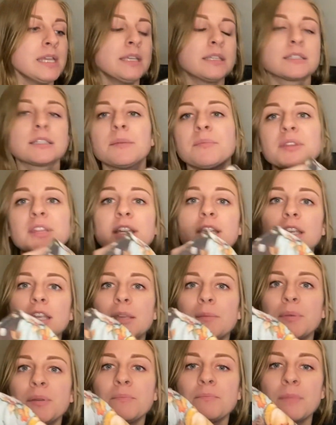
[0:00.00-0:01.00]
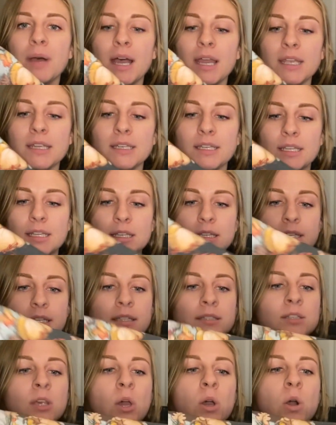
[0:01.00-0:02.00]
Something to keep in mind
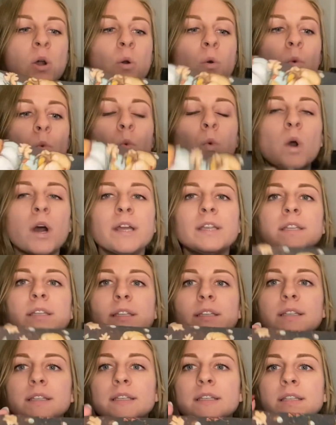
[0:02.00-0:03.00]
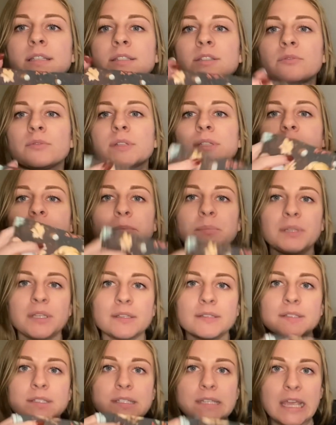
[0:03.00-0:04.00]
is, what is the
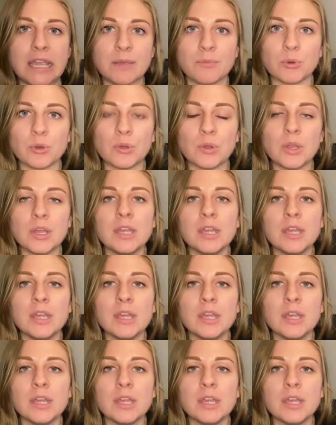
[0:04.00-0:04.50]
recipient's table?